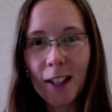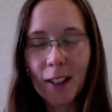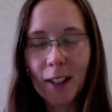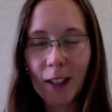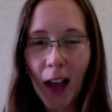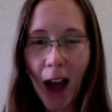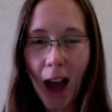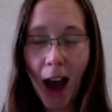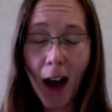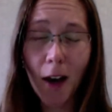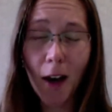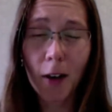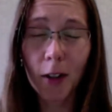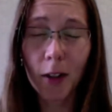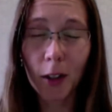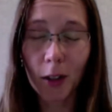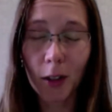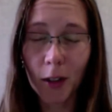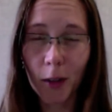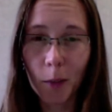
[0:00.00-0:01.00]
how
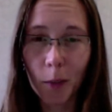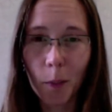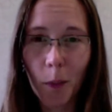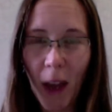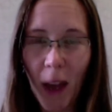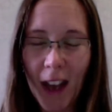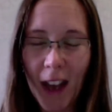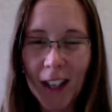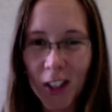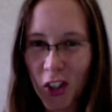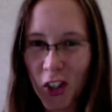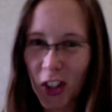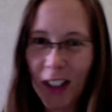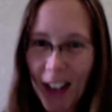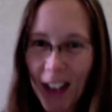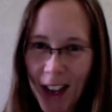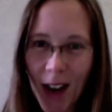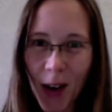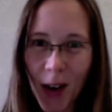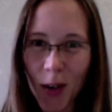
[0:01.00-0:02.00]
your page
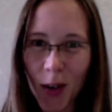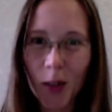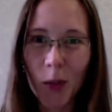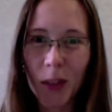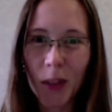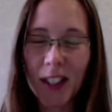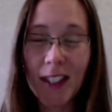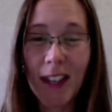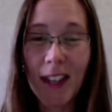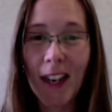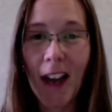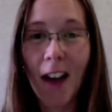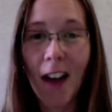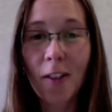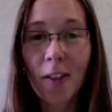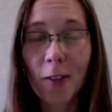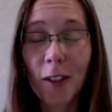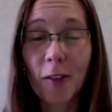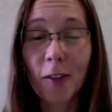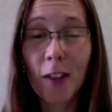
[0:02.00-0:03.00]
layout was set up
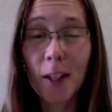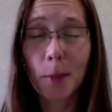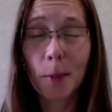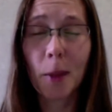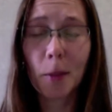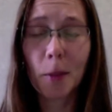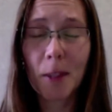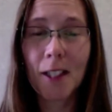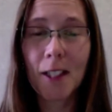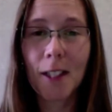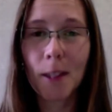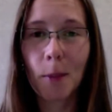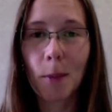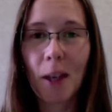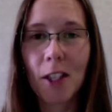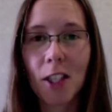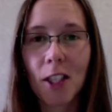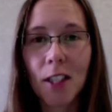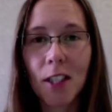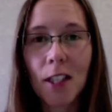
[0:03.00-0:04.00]
for Facebook business
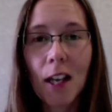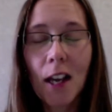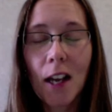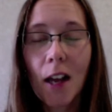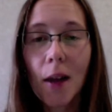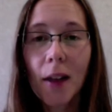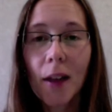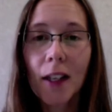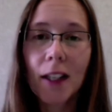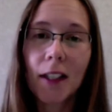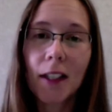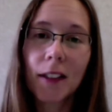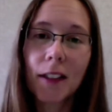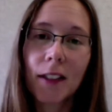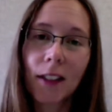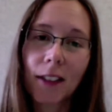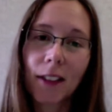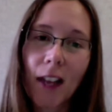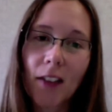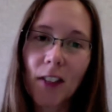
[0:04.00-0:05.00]
pages, in the
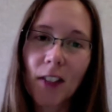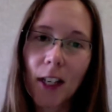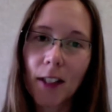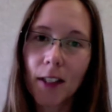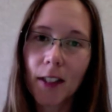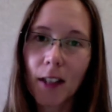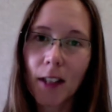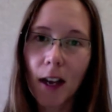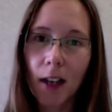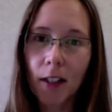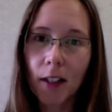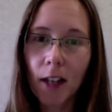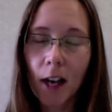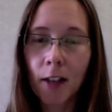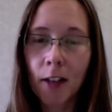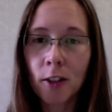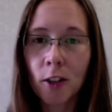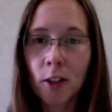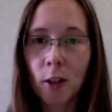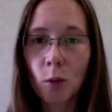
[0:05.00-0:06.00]
left hand side
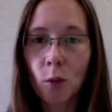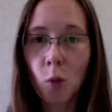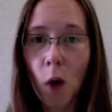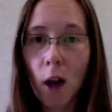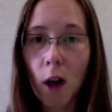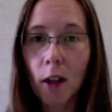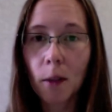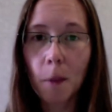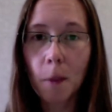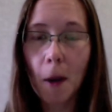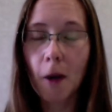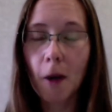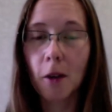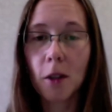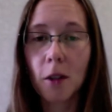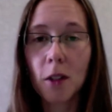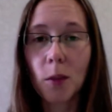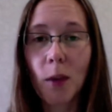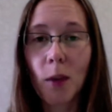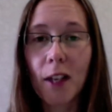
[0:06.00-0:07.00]
under wall
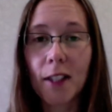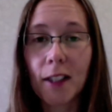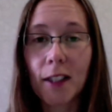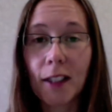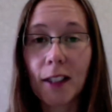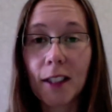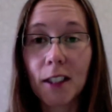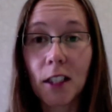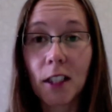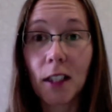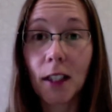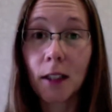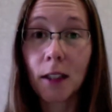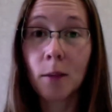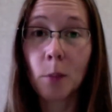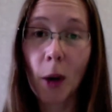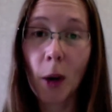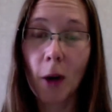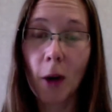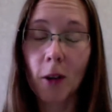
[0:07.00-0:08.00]
posts was a link to
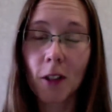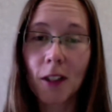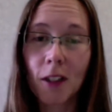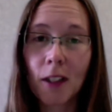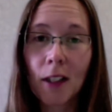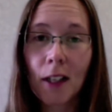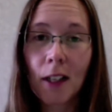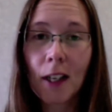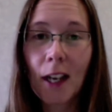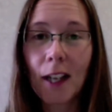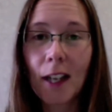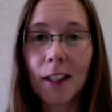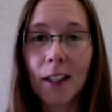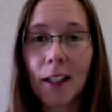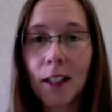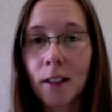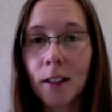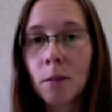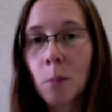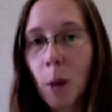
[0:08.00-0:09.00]
hidden posts. And
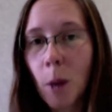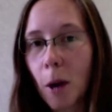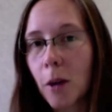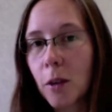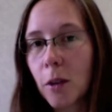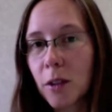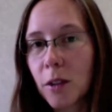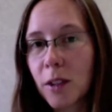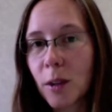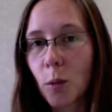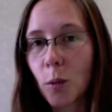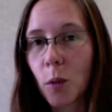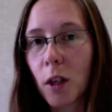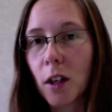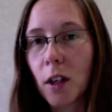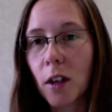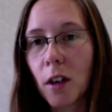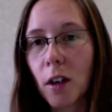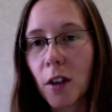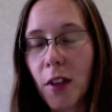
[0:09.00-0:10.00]
hidden posts
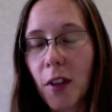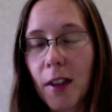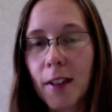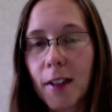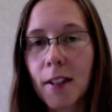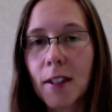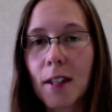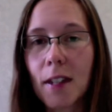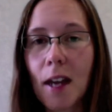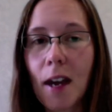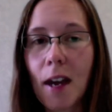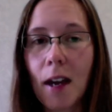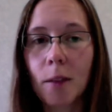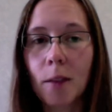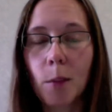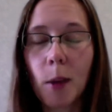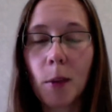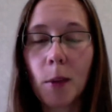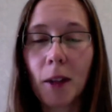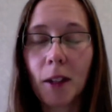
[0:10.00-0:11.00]
were things
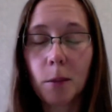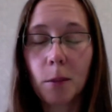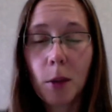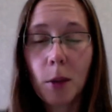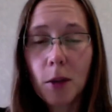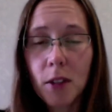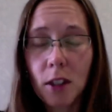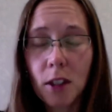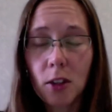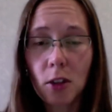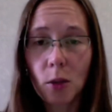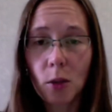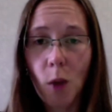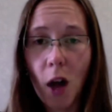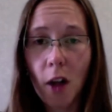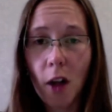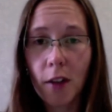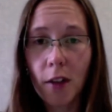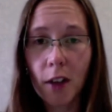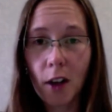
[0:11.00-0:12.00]
that people had posted to your
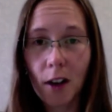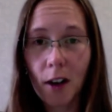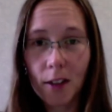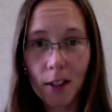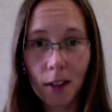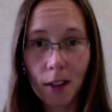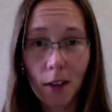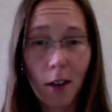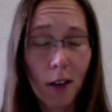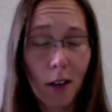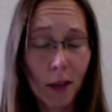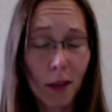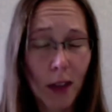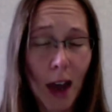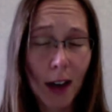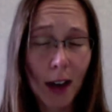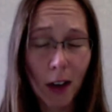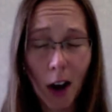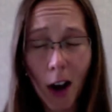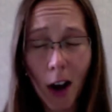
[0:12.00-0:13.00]
wall that got,
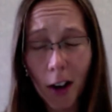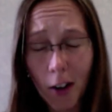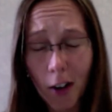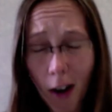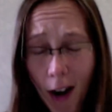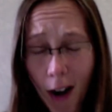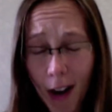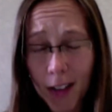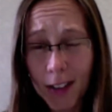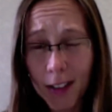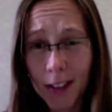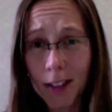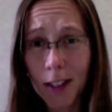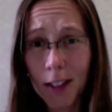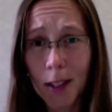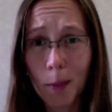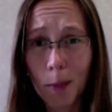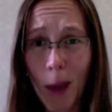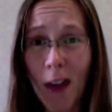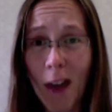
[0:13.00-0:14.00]
that got caught in the
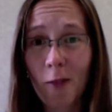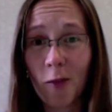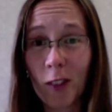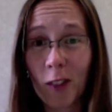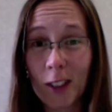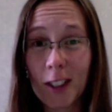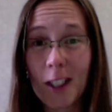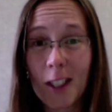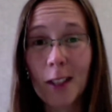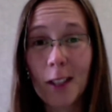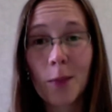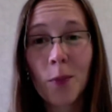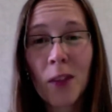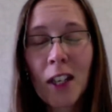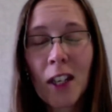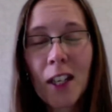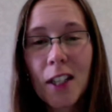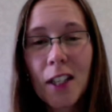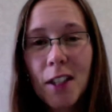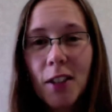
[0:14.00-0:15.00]
spam filter.
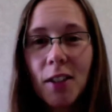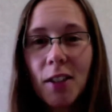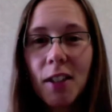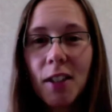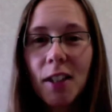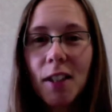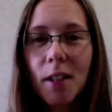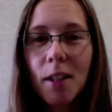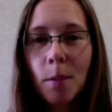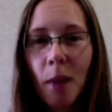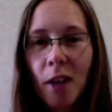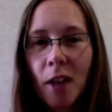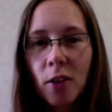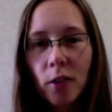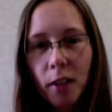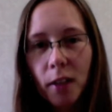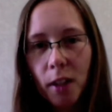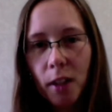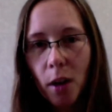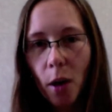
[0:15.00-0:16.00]
So, you needed to
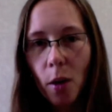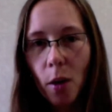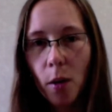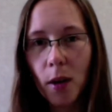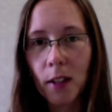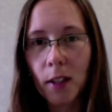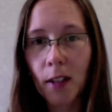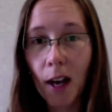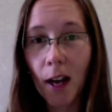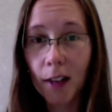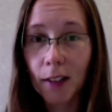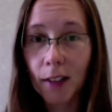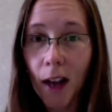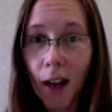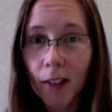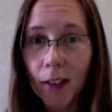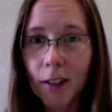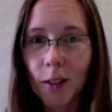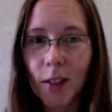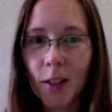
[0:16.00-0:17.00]
manually go and
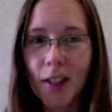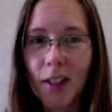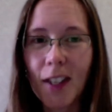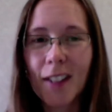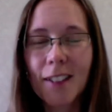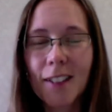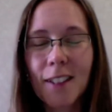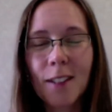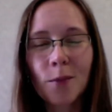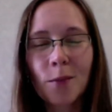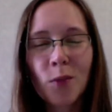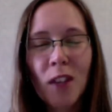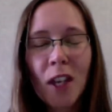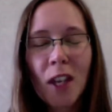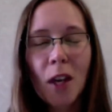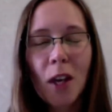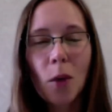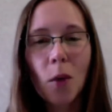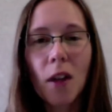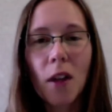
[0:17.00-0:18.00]
unhide those things.
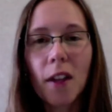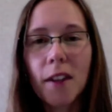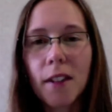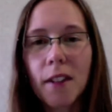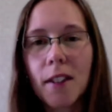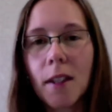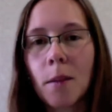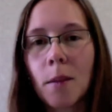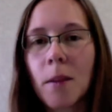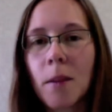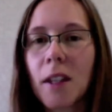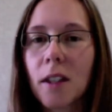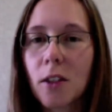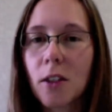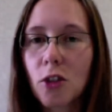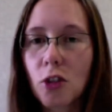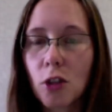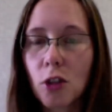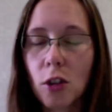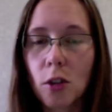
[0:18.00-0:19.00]
Well, the same thing
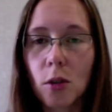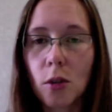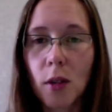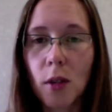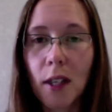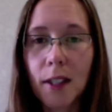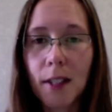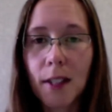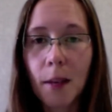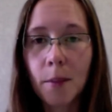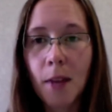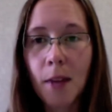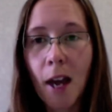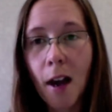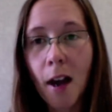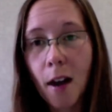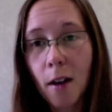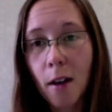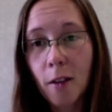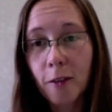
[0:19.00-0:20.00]
is true, except
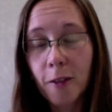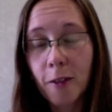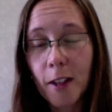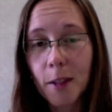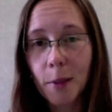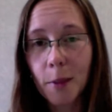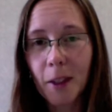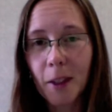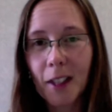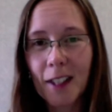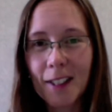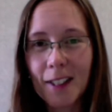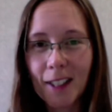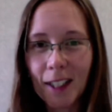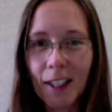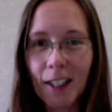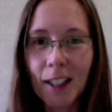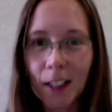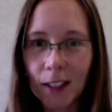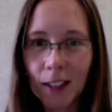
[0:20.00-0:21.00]
now Facebook has
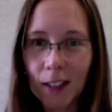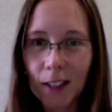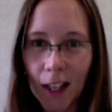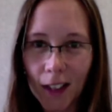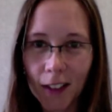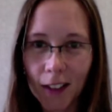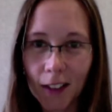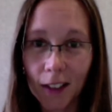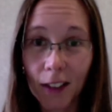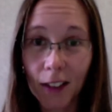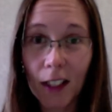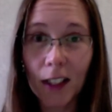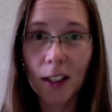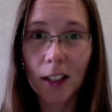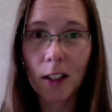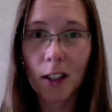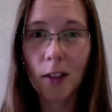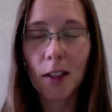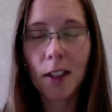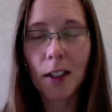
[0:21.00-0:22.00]
hidden that little link,
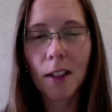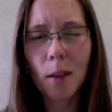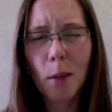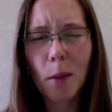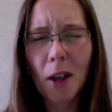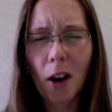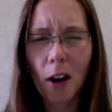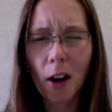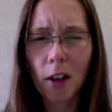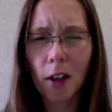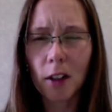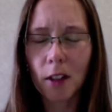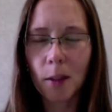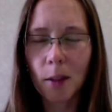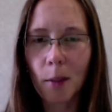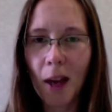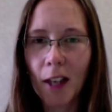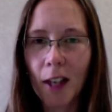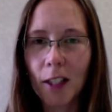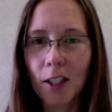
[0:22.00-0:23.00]
so it's a little bit harder to
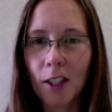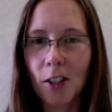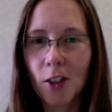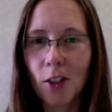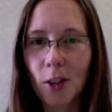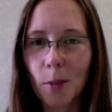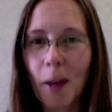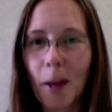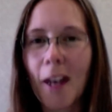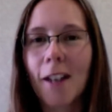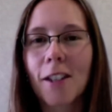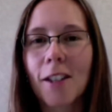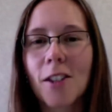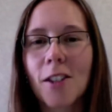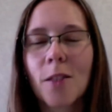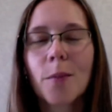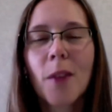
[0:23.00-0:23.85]
manage your page.